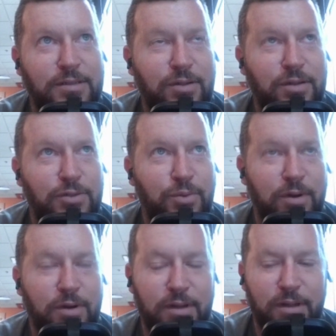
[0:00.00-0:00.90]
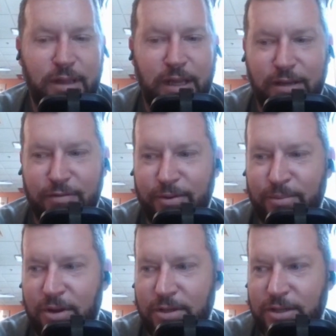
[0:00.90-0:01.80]
So I just wanted to thank you very
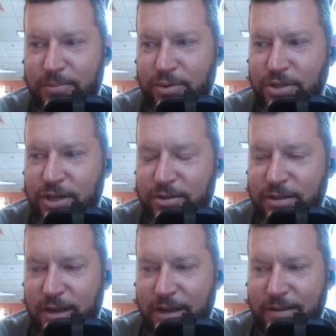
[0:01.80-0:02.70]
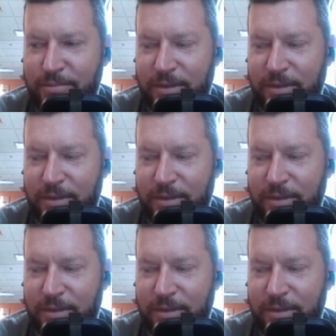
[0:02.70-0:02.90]
much. I appreciate your time.